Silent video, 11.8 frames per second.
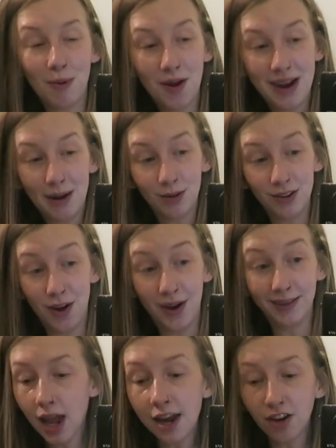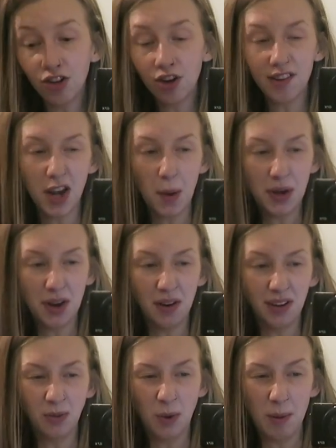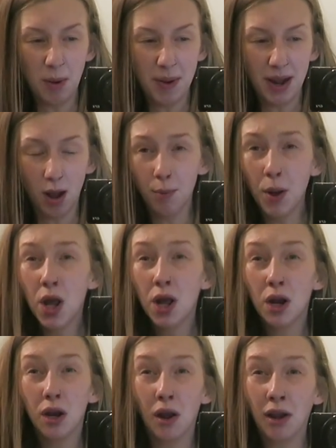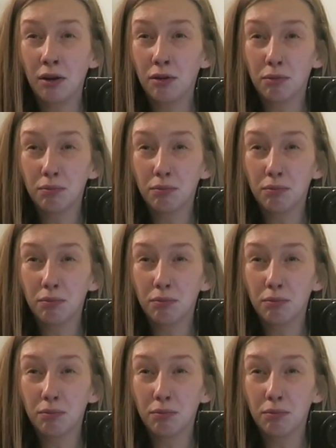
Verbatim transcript: I'm going out tonight. And as you guys know, I don't like to wear my makeup like